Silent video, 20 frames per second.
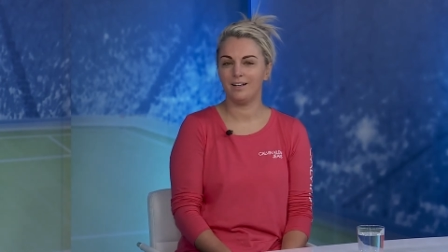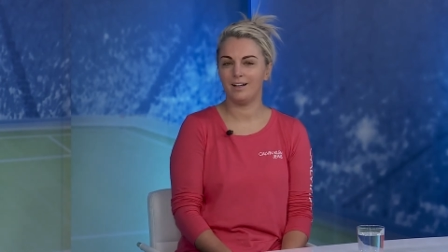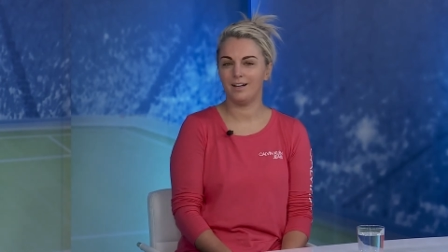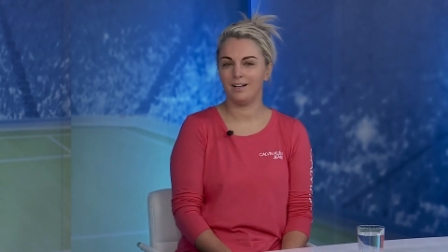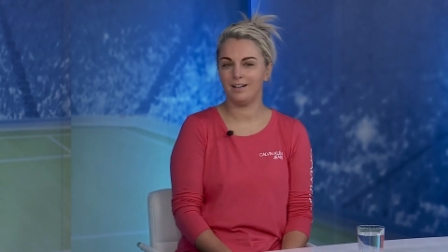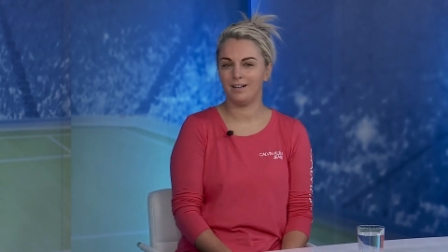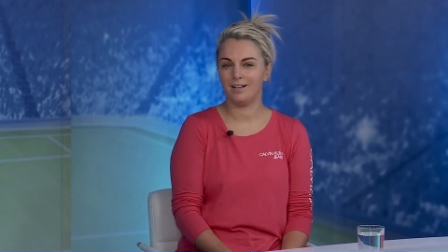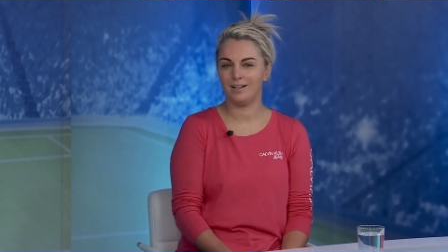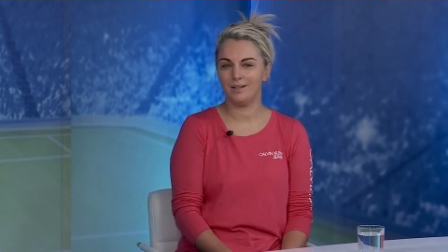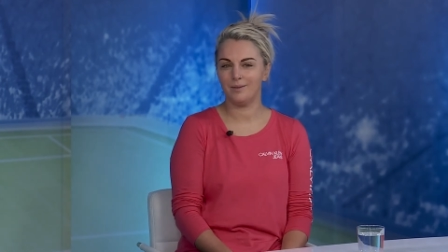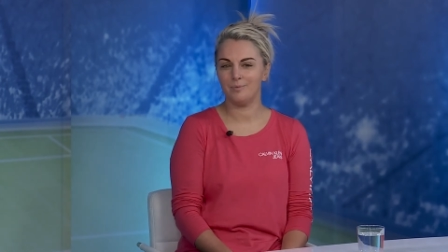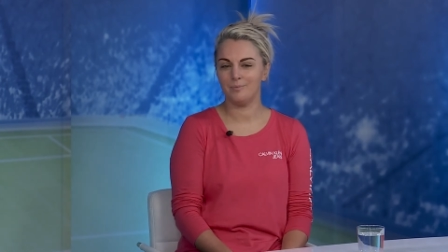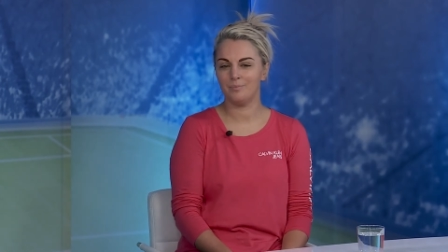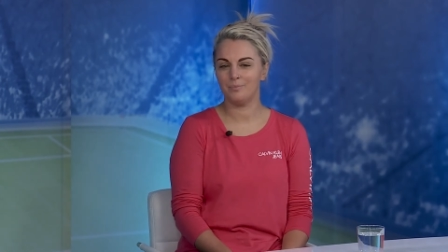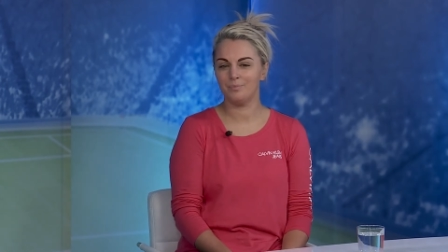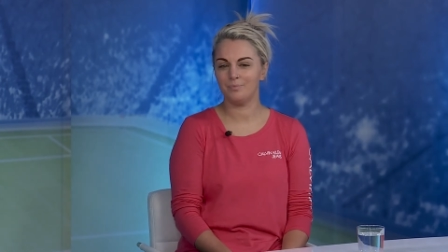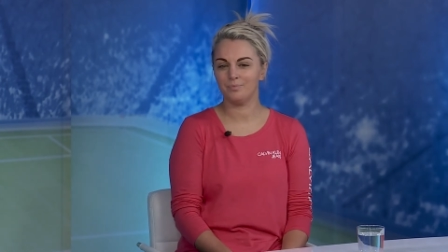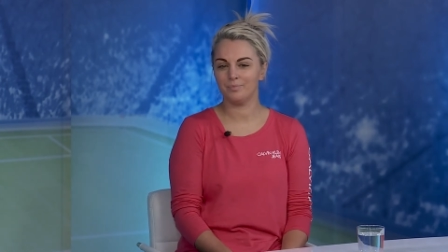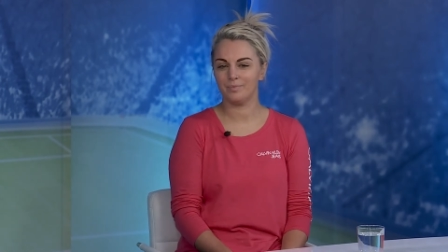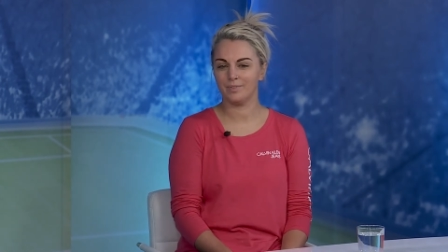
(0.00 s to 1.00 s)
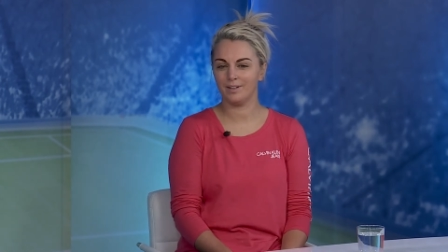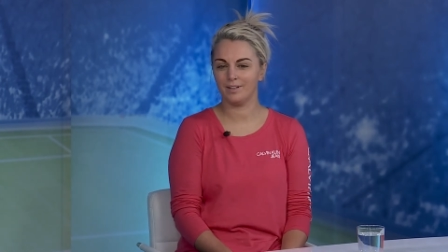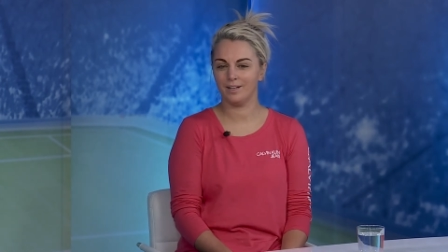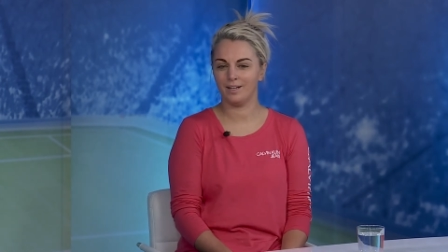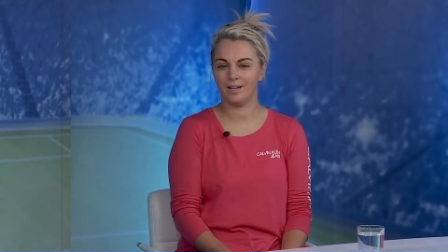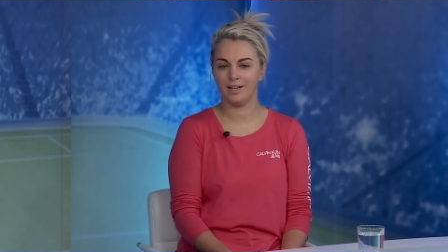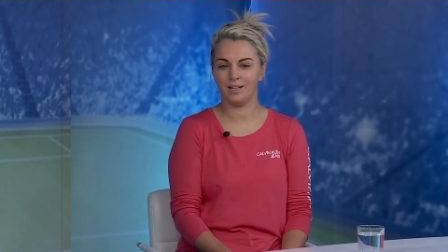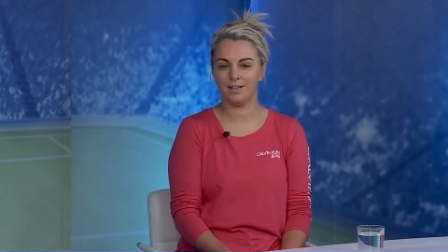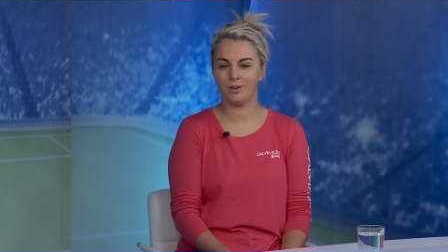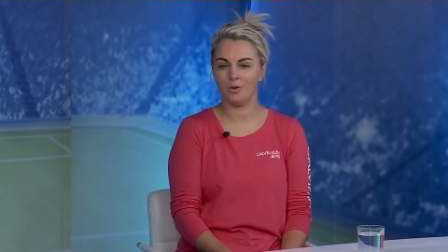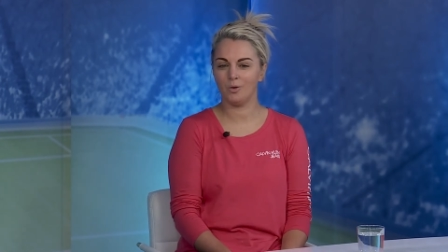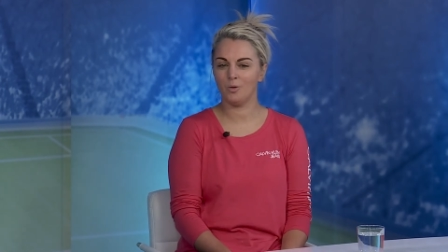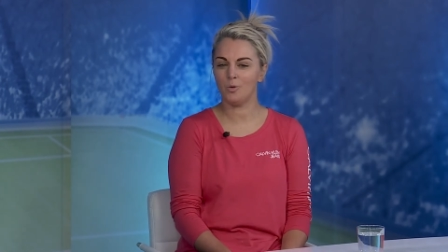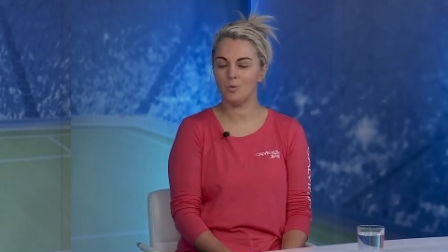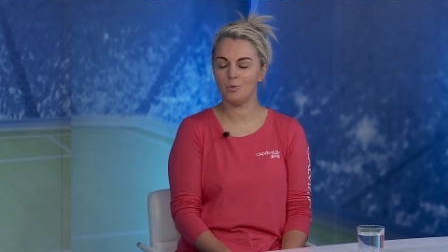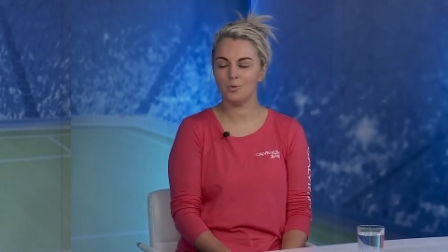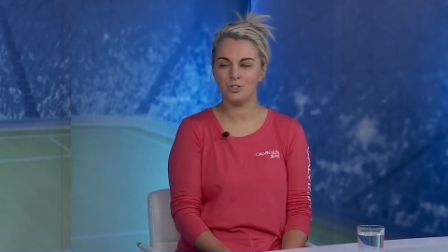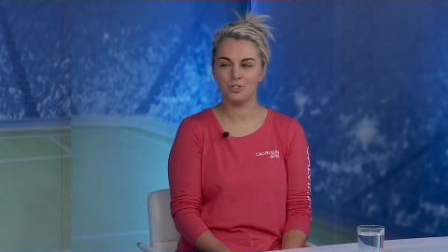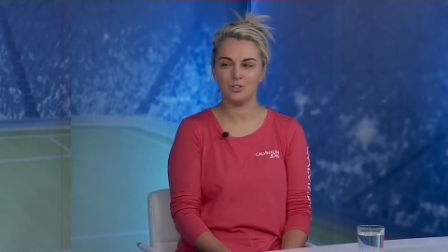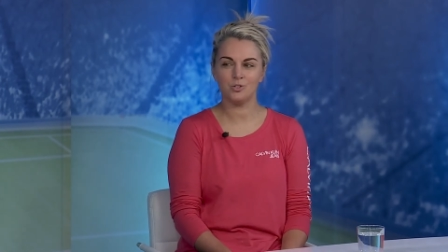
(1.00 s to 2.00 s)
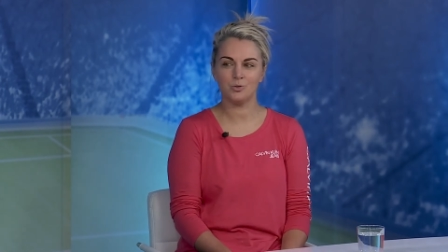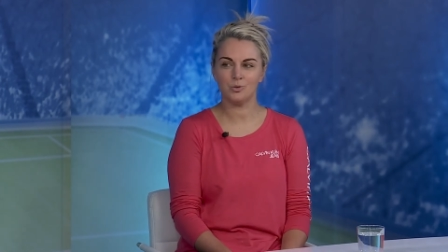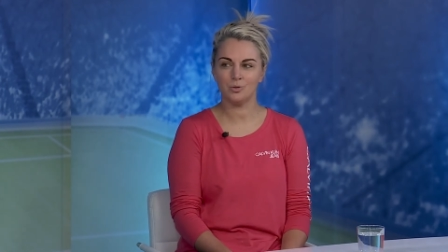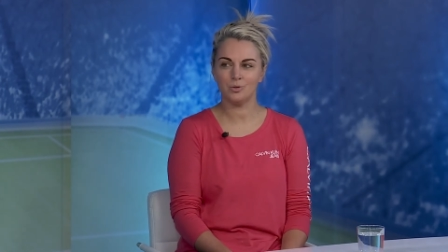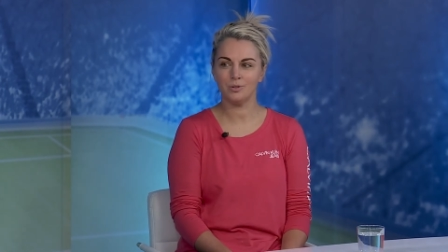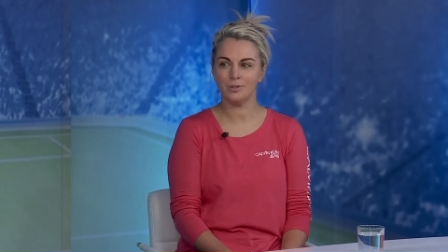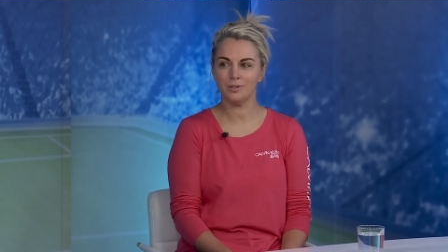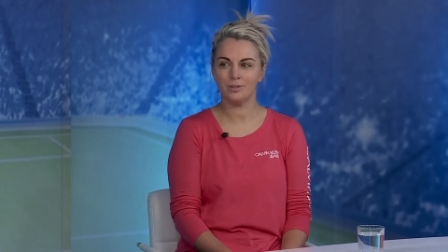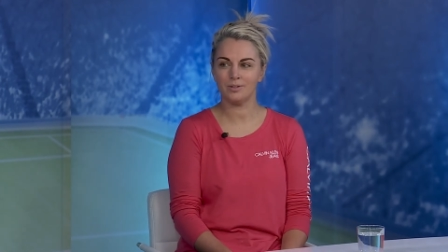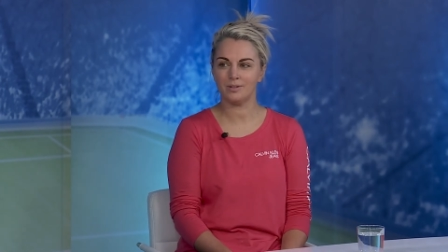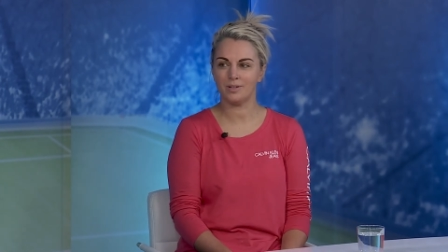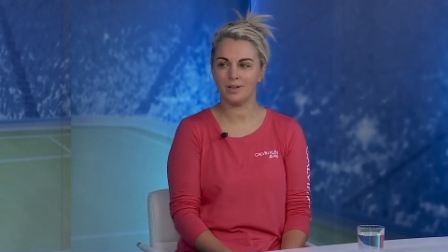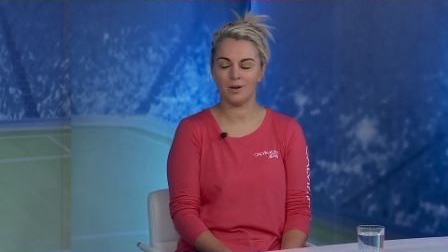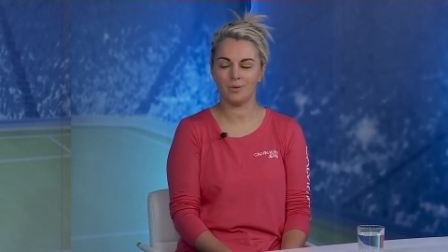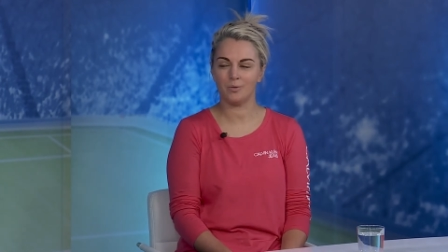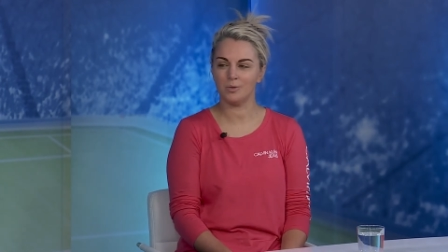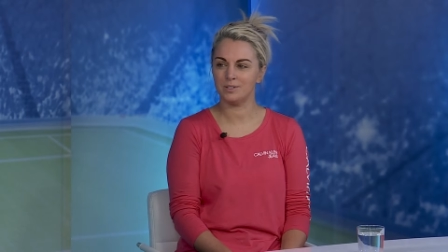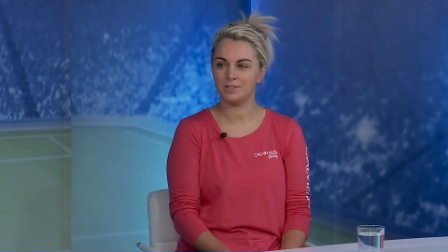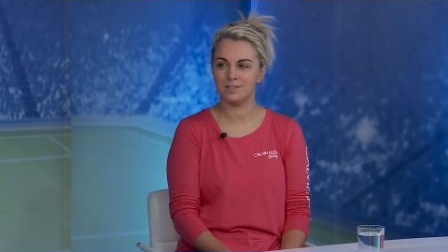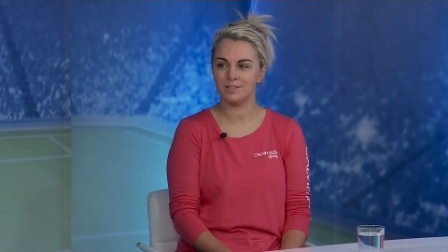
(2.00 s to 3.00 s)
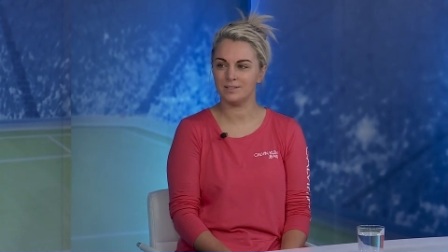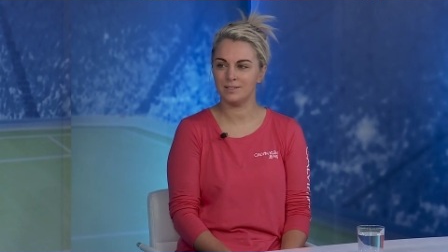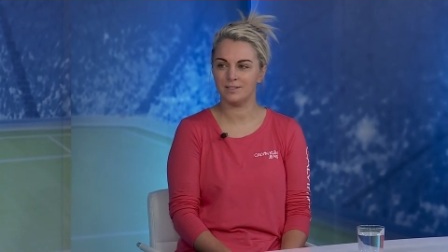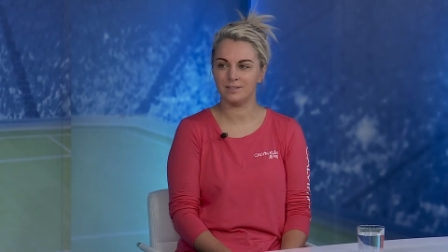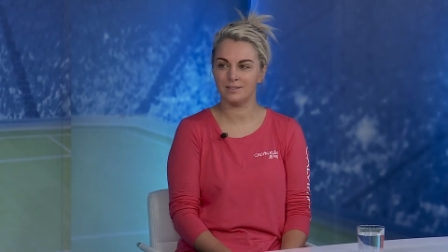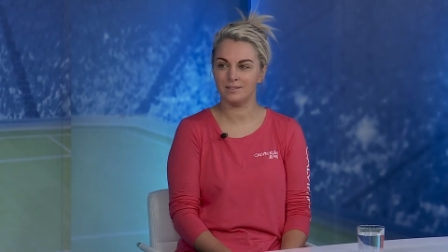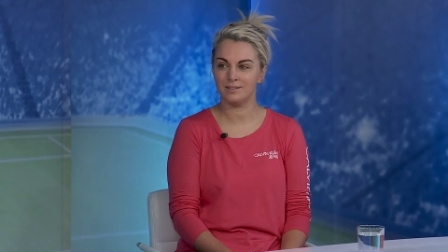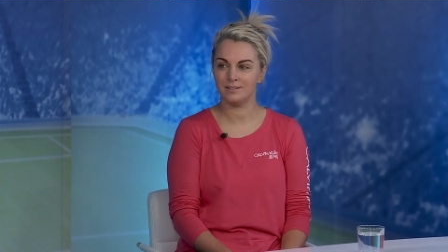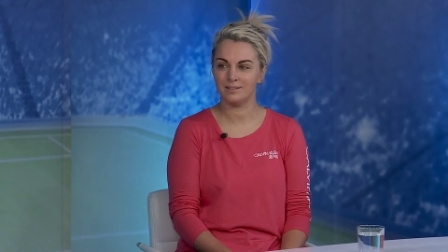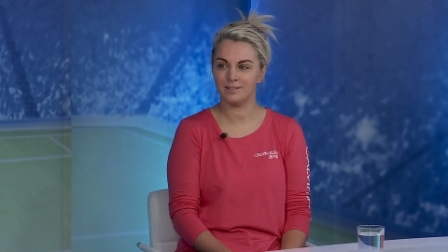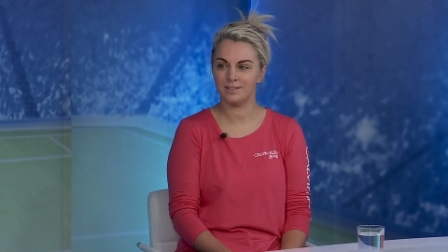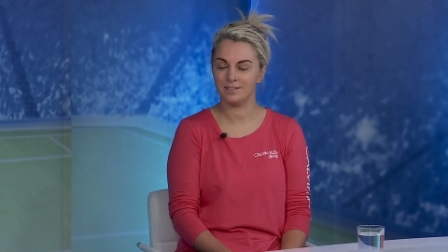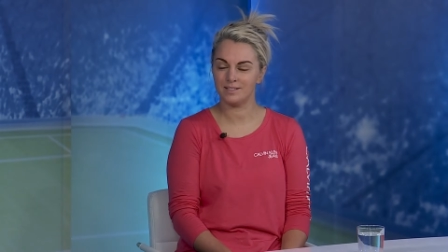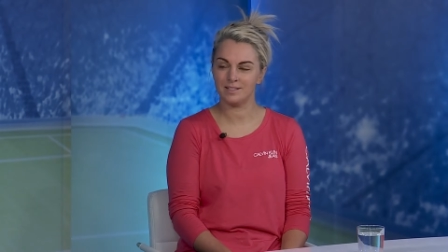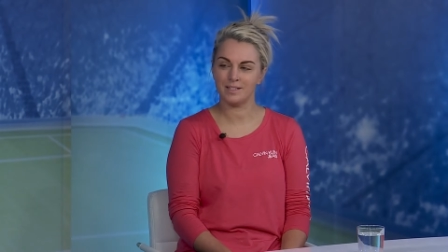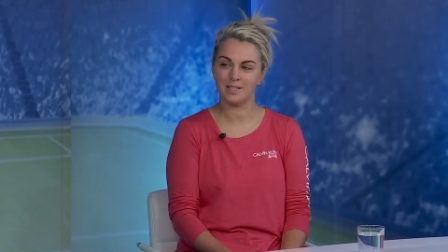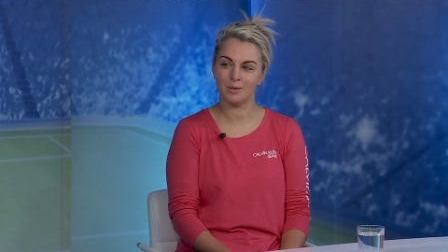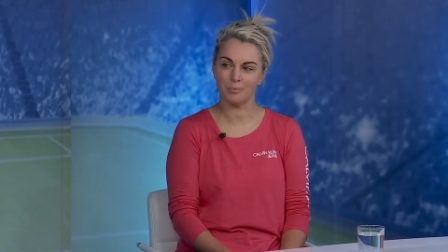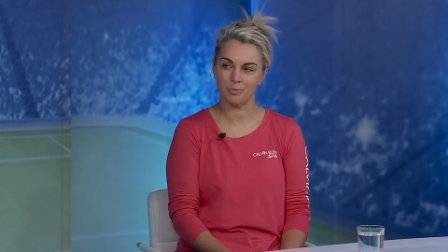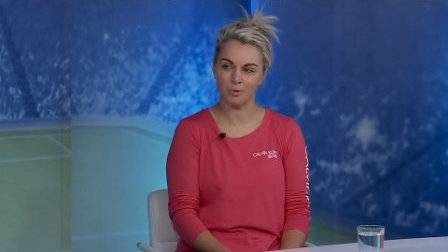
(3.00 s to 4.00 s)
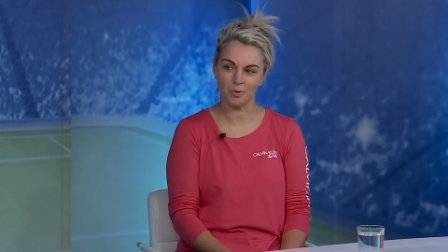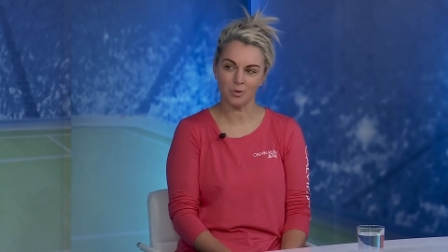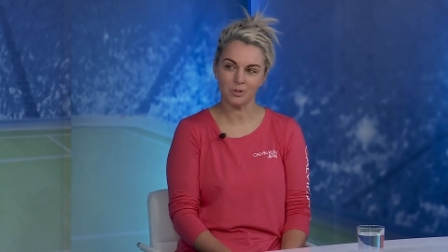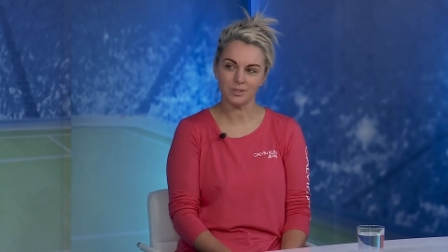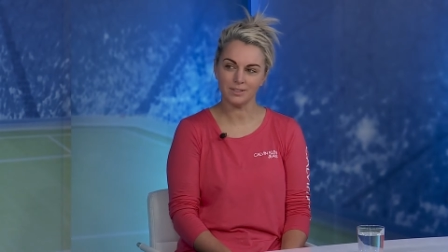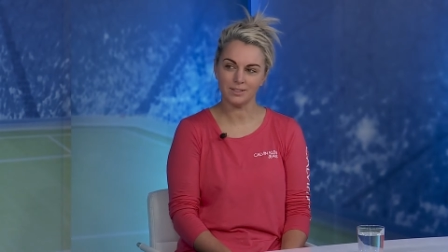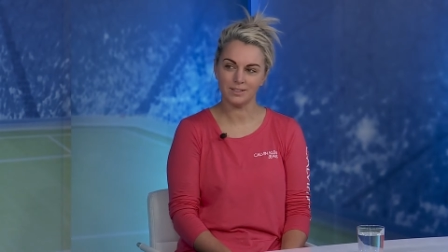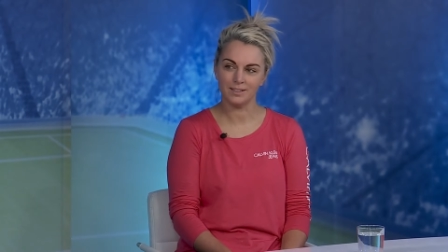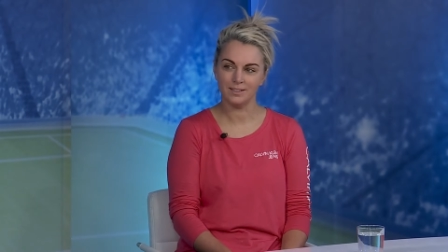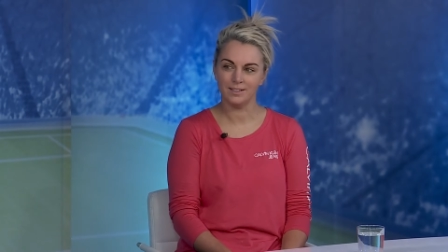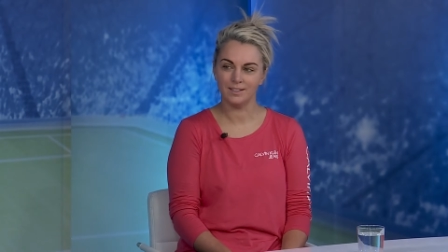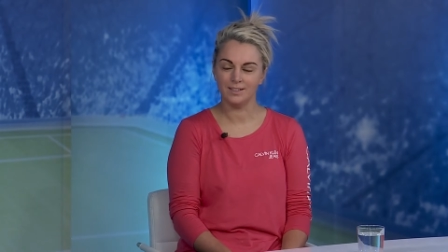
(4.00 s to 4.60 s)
and I always knew that I wanted to stay abroad.